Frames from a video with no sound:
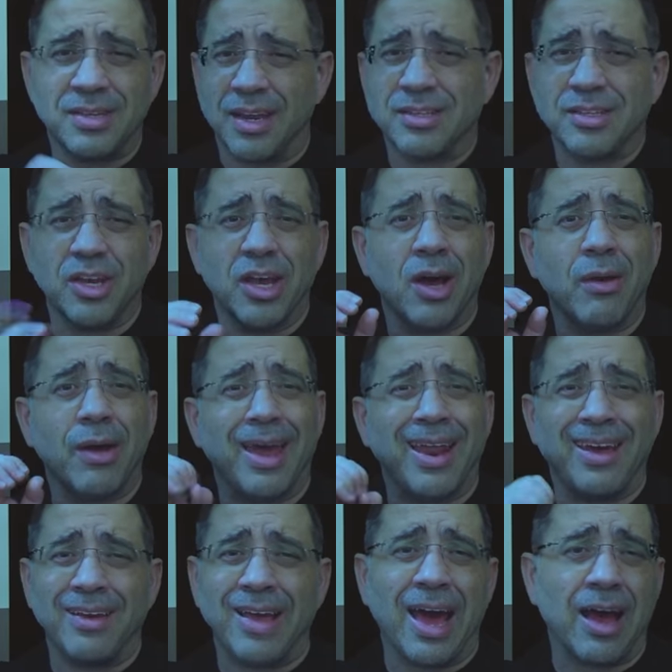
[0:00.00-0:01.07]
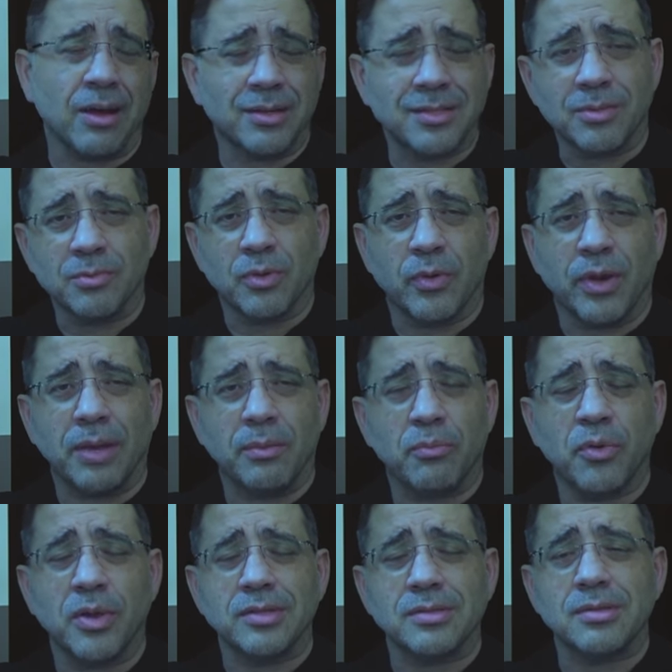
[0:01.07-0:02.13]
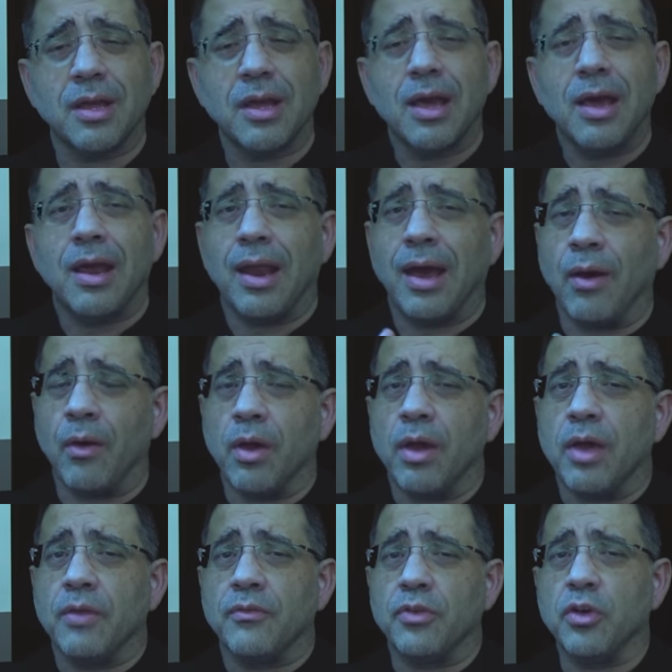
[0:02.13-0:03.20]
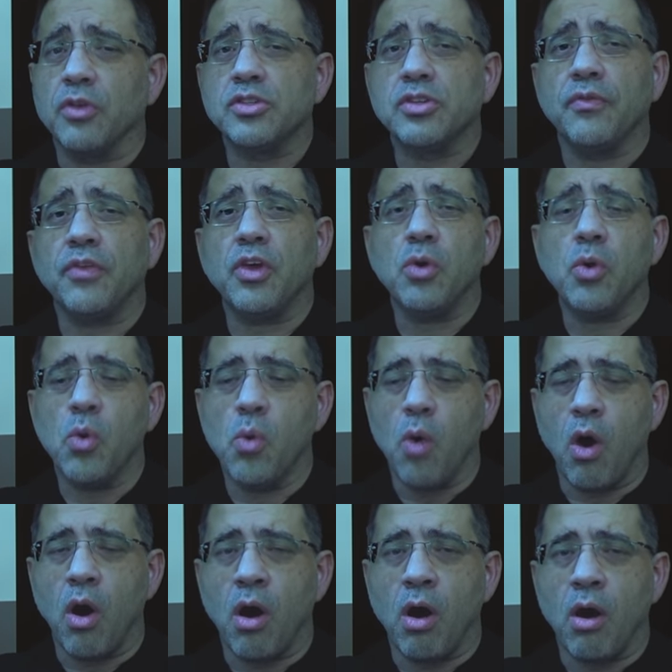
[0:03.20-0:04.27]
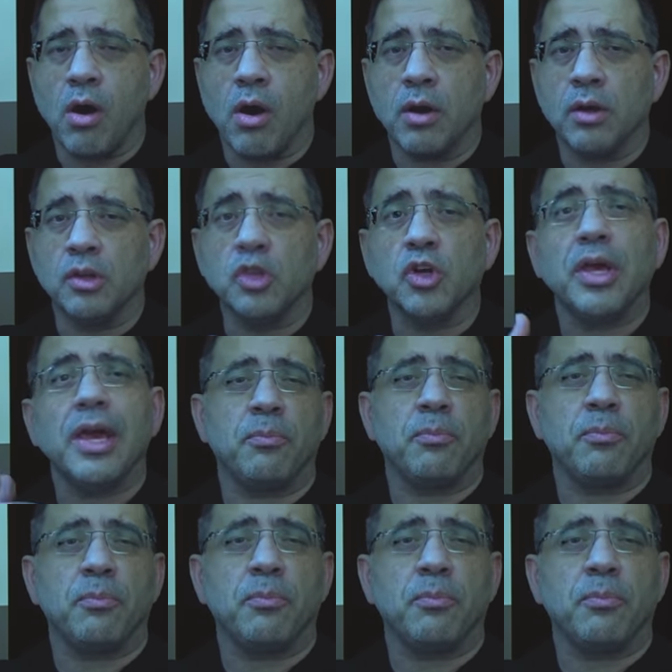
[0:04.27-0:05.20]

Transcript: it to go, and I got some great prints. Now, for those of you who are looking at...